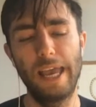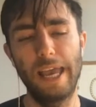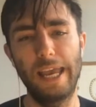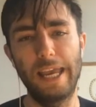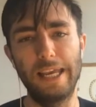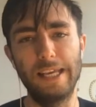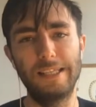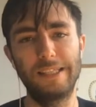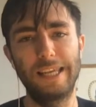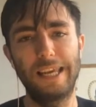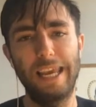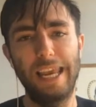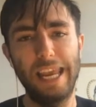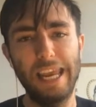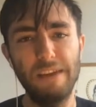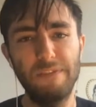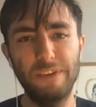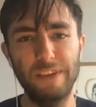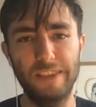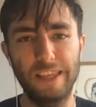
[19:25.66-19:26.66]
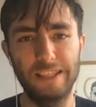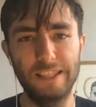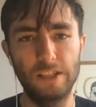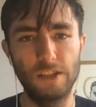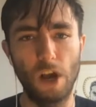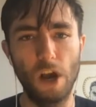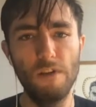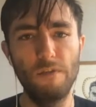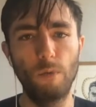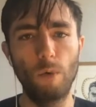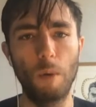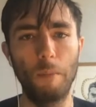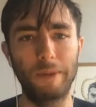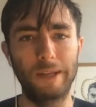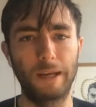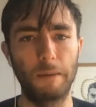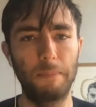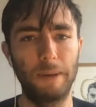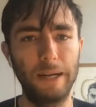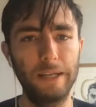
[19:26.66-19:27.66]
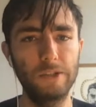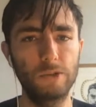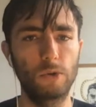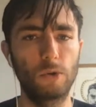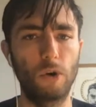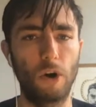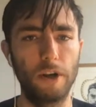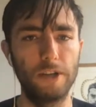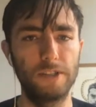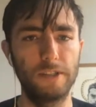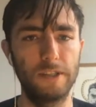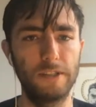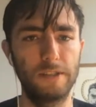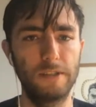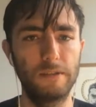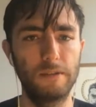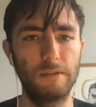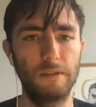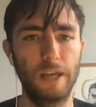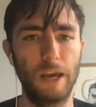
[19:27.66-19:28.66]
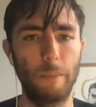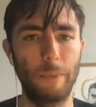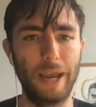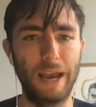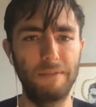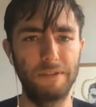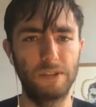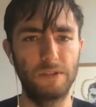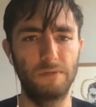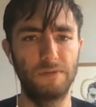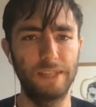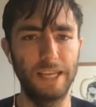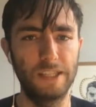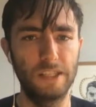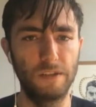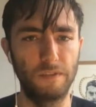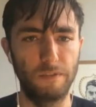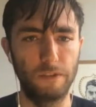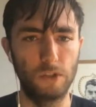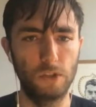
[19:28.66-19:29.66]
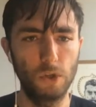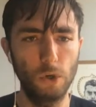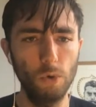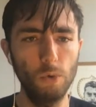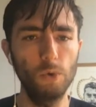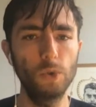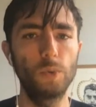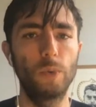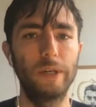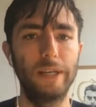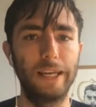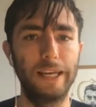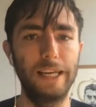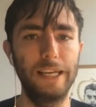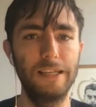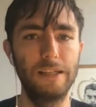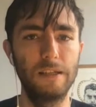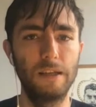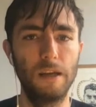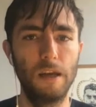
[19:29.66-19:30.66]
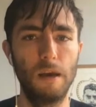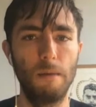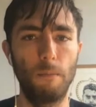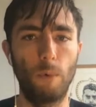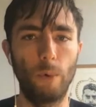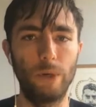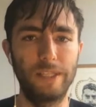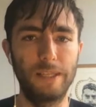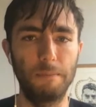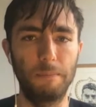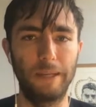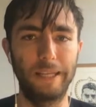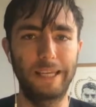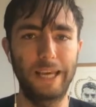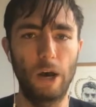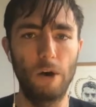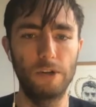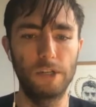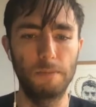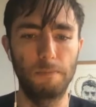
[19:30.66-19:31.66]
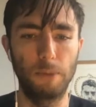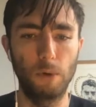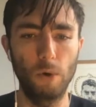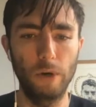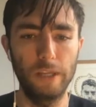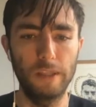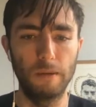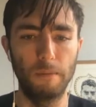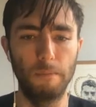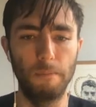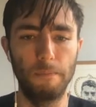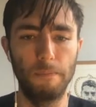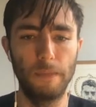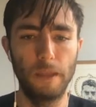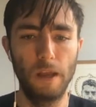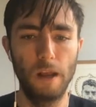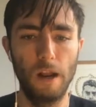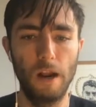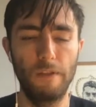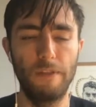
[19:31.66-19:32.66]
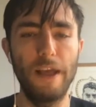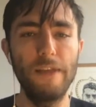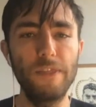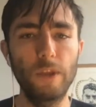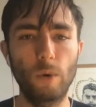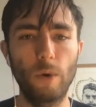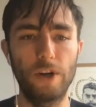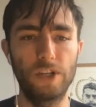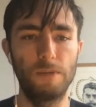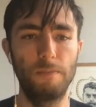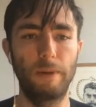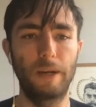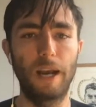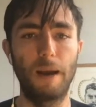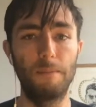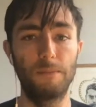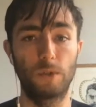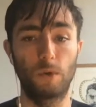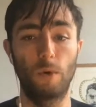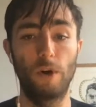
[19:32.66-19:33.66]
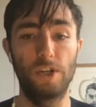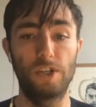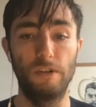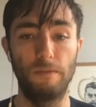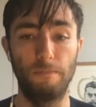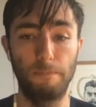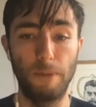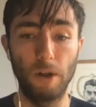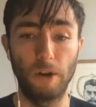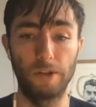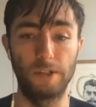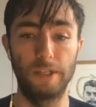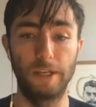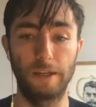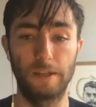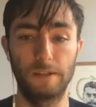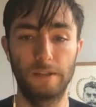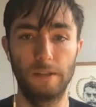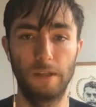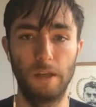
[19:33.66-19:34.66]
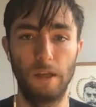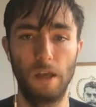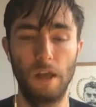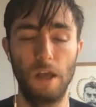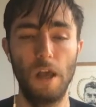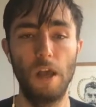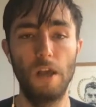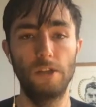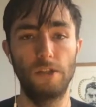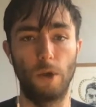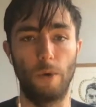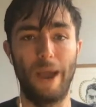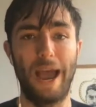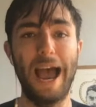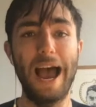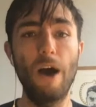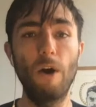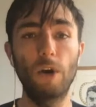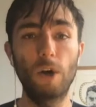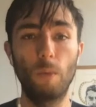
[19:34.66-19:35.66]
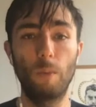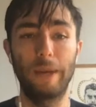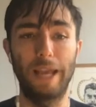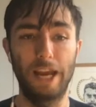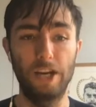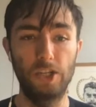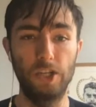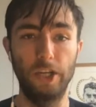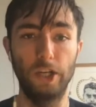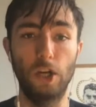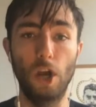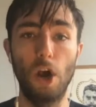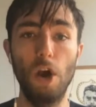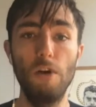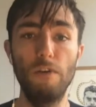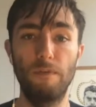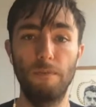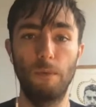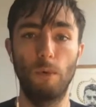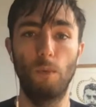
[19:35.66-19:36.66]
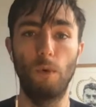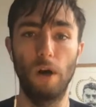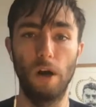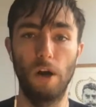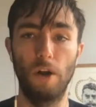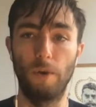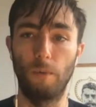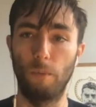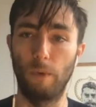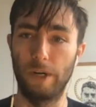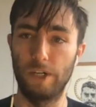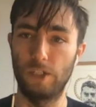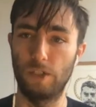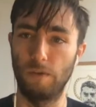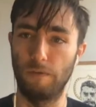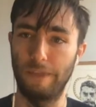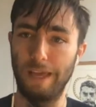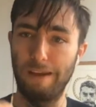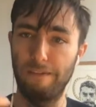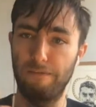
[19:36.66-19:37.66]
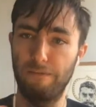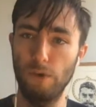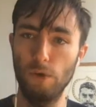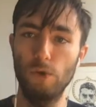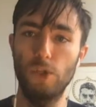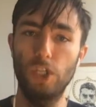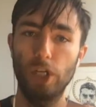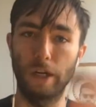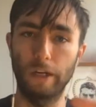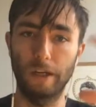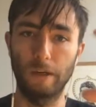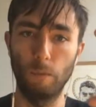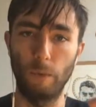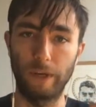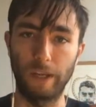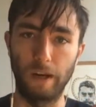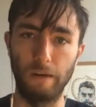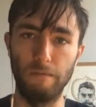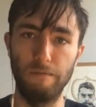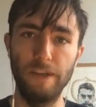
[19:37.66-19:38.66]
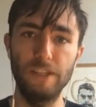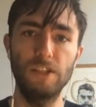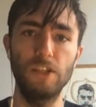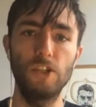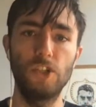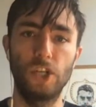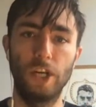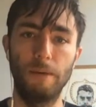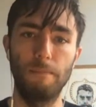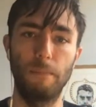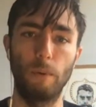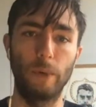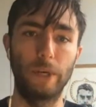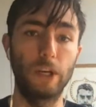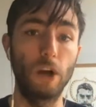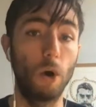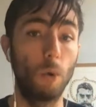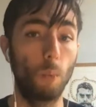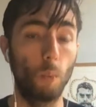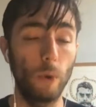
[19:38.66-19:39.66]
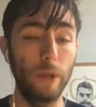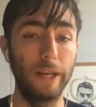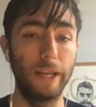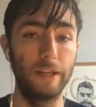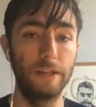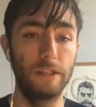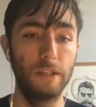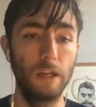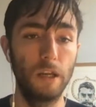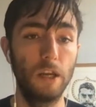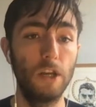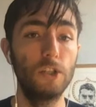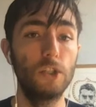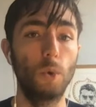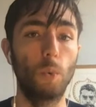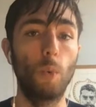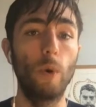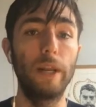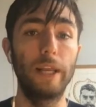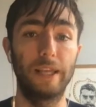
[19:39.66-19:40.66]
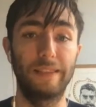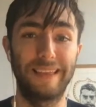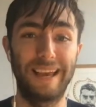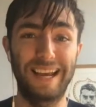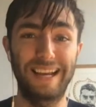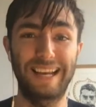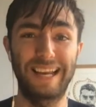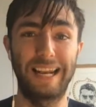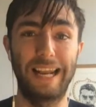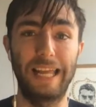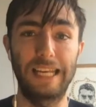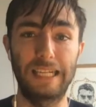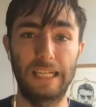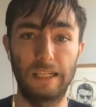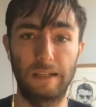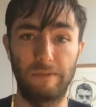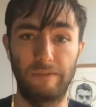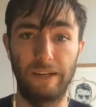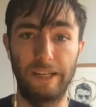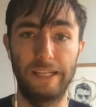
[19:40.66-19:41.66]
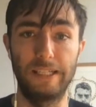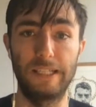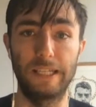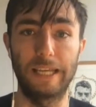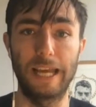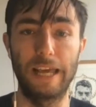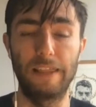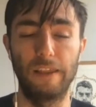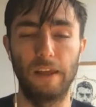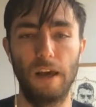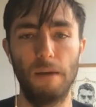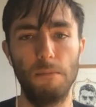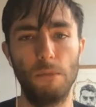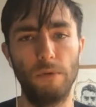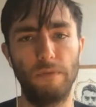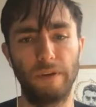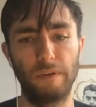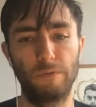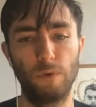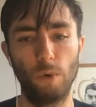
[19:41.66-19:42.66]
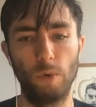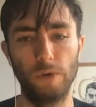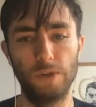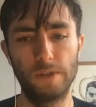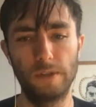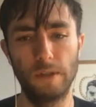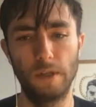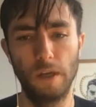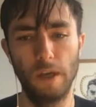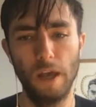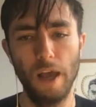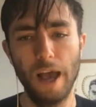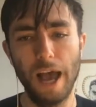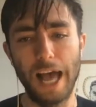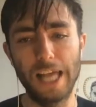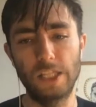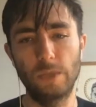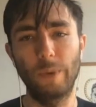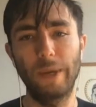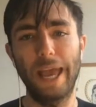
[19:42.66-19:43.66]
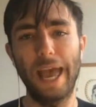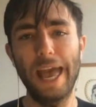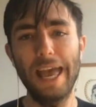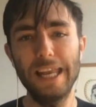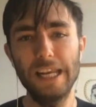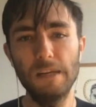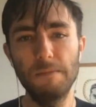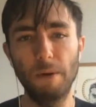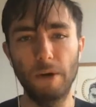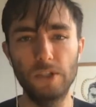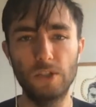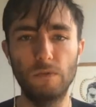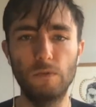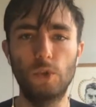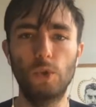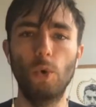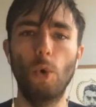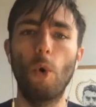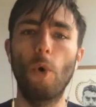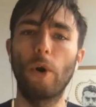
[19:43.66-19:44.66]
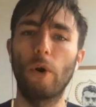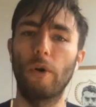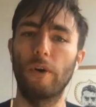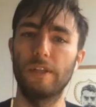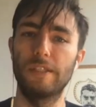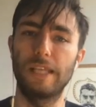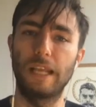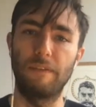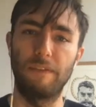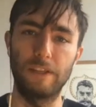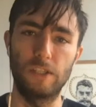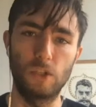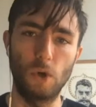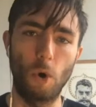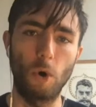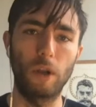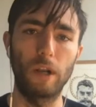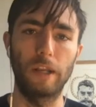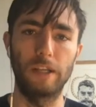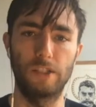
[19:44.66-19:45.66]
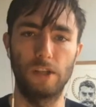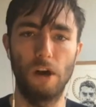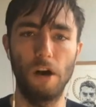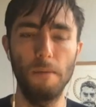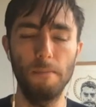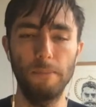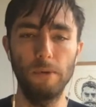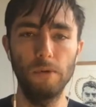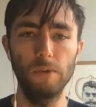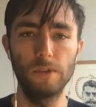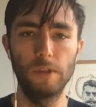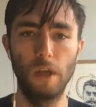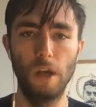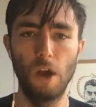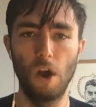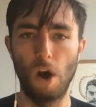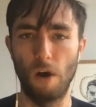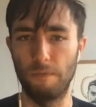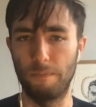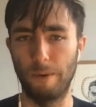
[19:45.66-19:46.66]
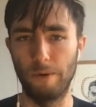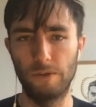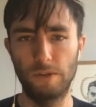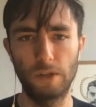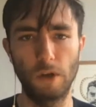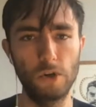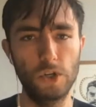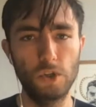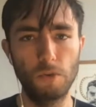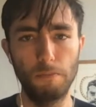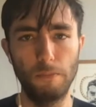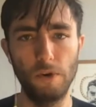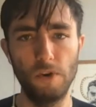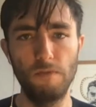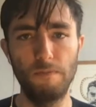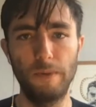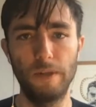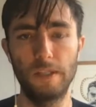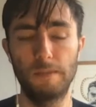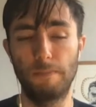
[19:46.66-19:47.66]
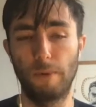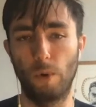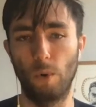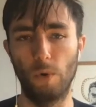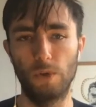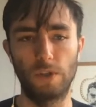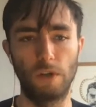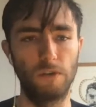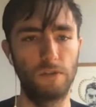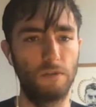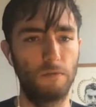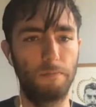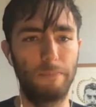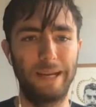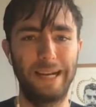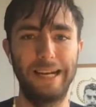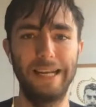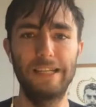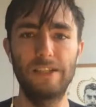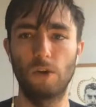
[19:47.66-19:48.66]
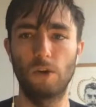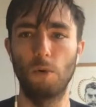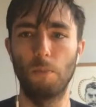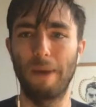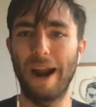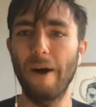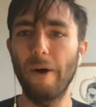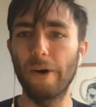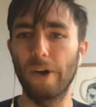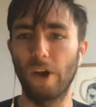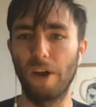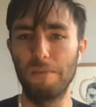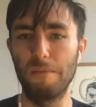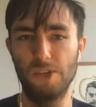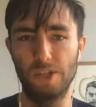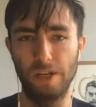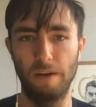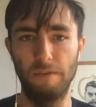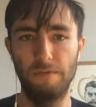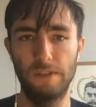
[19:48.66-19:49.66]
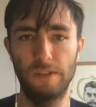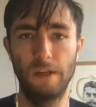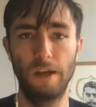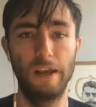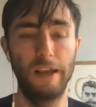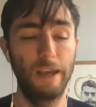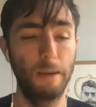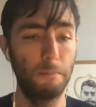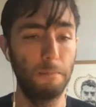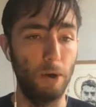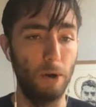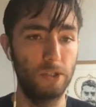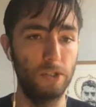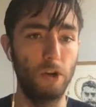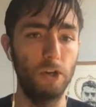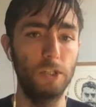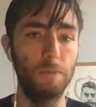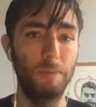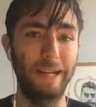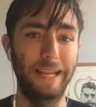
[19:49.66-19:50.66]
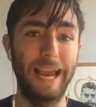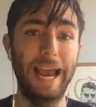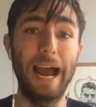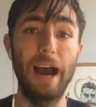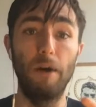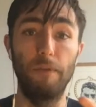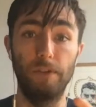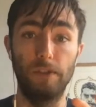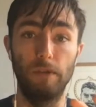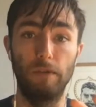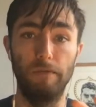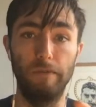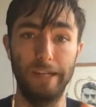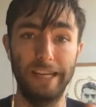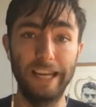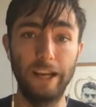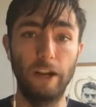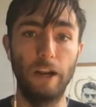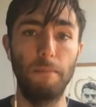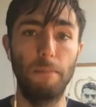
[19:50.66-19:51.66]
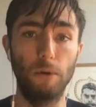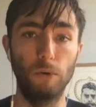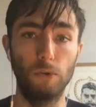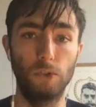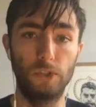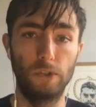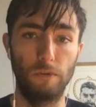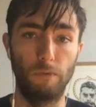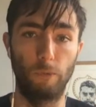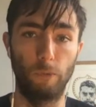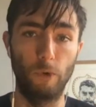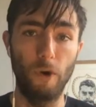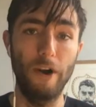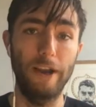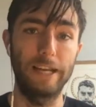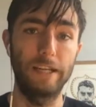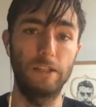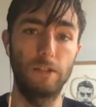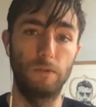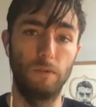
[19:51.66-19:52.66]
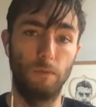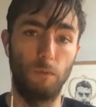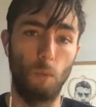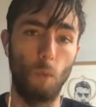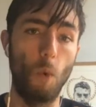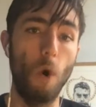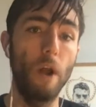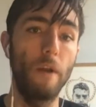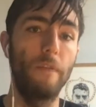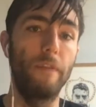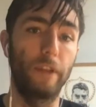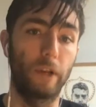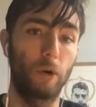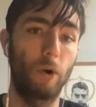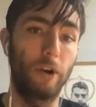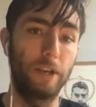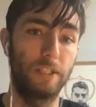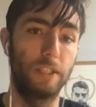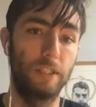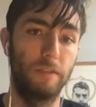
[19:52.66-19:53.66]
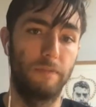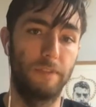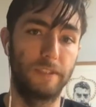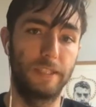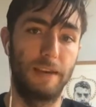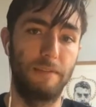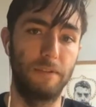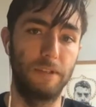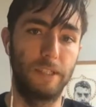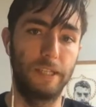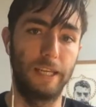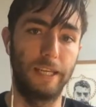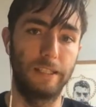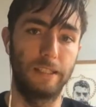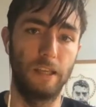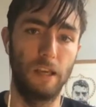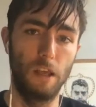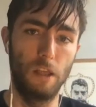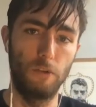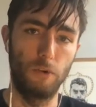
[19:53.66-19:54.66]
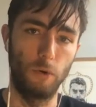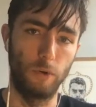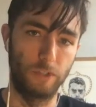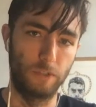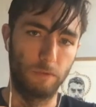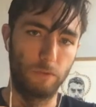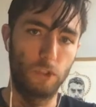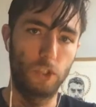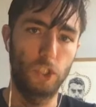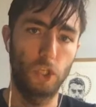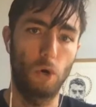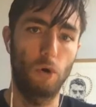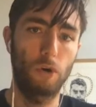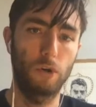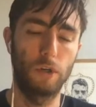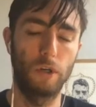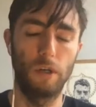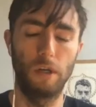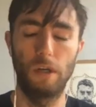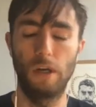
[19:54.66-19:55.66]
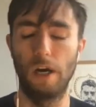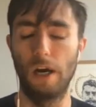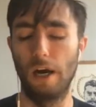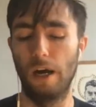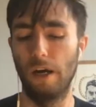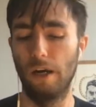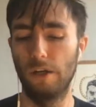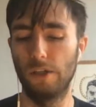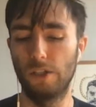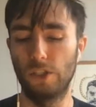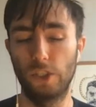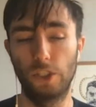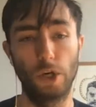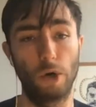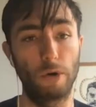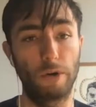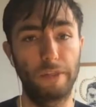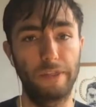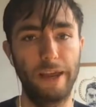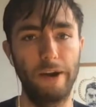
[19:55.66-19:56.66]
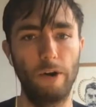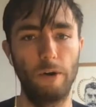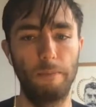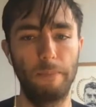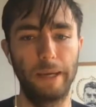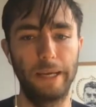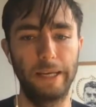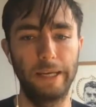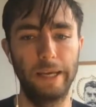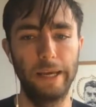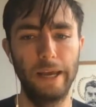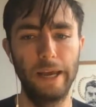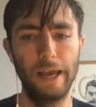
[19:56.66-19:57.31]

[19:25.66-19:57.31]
is if this is overwhelming a political crisis, and we have a sort of sense of the tools we need, but we simply can't deploy them, then the question becomes a question of politics. So how can we actually go from a world in which sort of that future, we can envisage it, but we can't win it, to winning that collectively together and moving forwards? And so we end by sort of drawing on a set of historical examples of both social movements, but also sort of political paradigm shifts, most notably how the sort of neoliberal sort of right sort of won the crisis of the 70s through a sort of shock therapy,